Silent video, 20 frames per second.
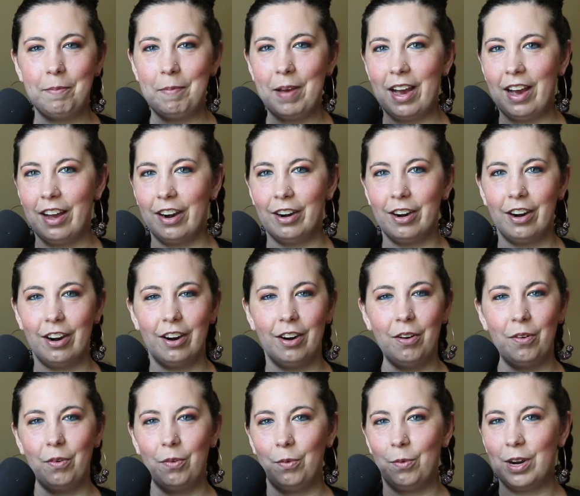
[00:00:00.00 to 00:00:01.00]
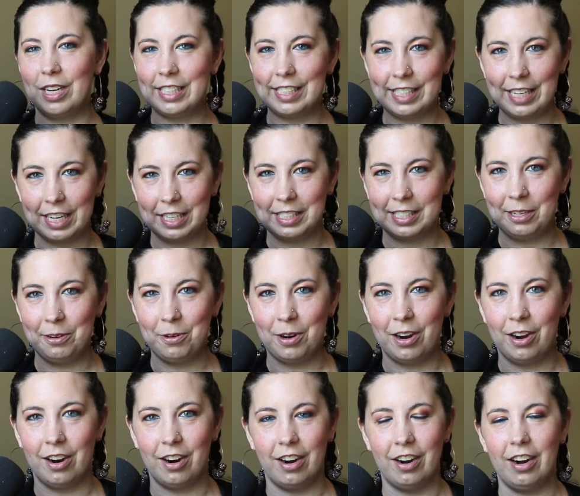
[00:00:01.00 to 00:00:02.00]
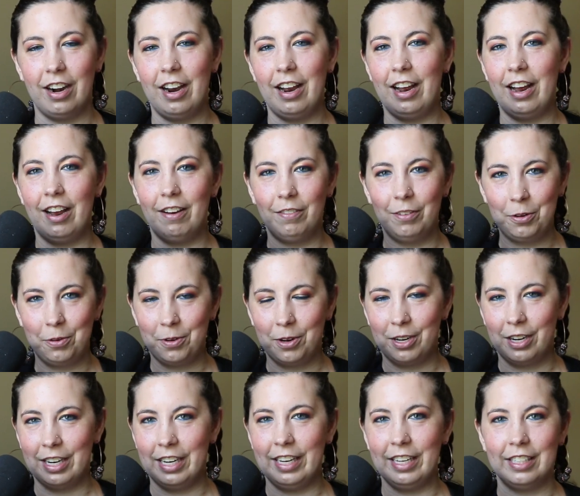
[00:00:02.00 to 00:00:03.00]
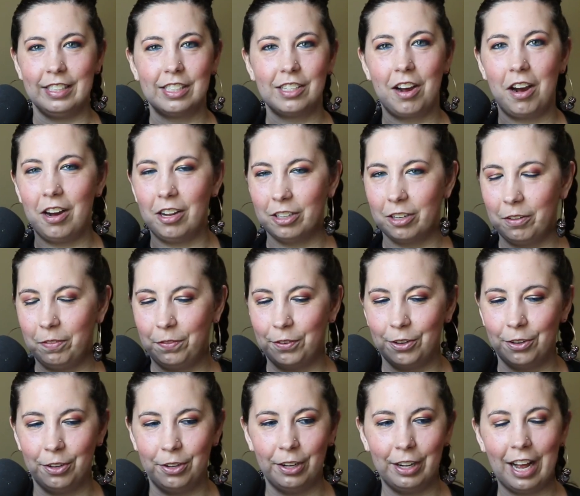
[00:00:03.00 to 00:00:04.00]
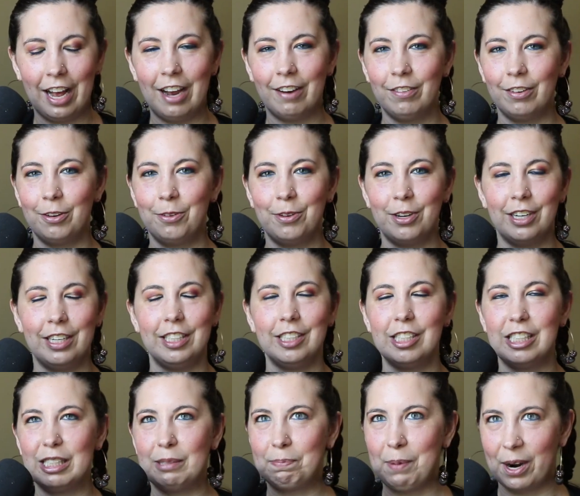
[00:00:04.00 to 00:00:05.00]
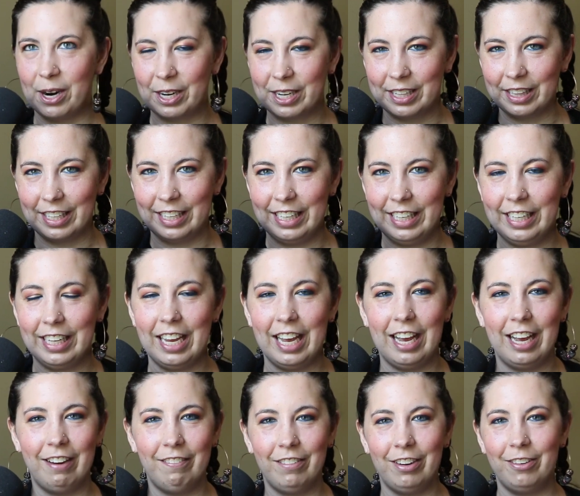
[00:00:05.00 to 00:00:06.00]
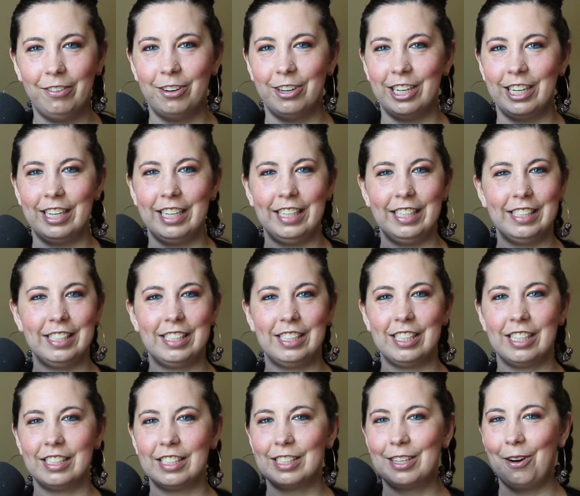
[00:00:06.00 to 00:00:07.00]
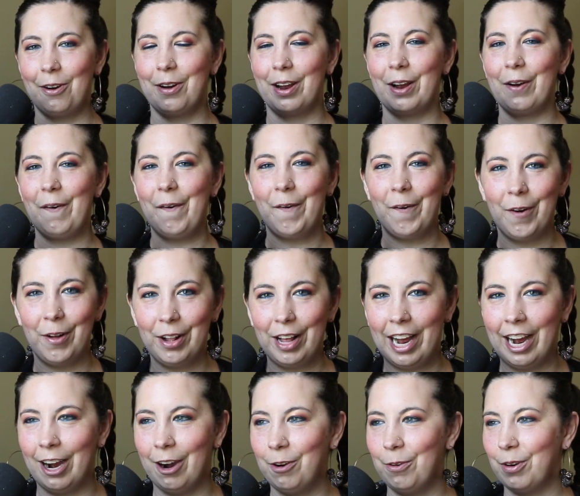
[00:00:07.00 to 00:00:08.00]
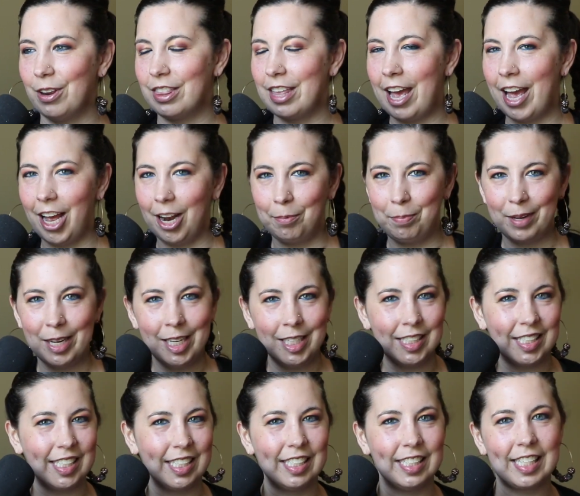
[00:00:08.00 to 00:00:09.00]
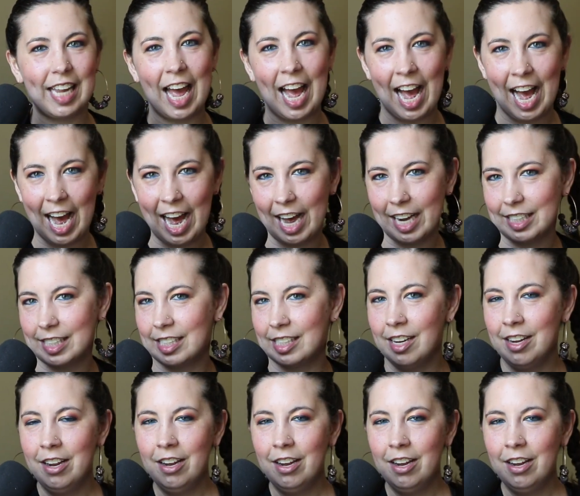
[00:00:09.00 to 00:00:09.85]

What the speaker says: matter what sex you are. Everyone is colorful. Everyone is sparkling. Everyone is just going all out with headpieces, hats,